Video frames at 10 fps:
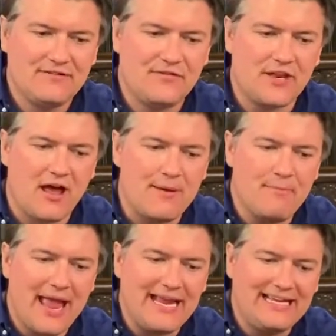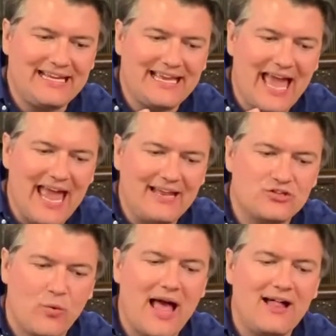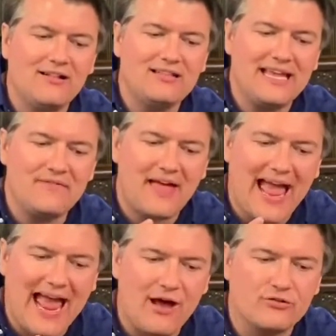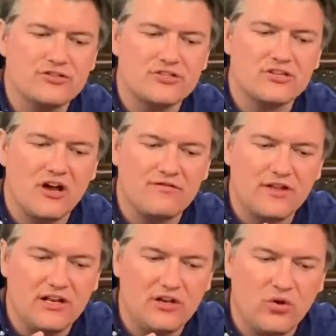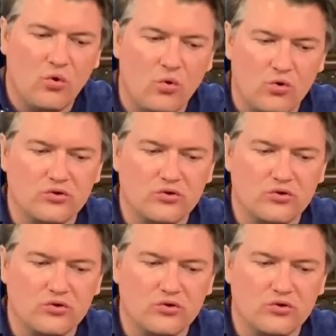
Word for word: that I may dwell in the house of the Lord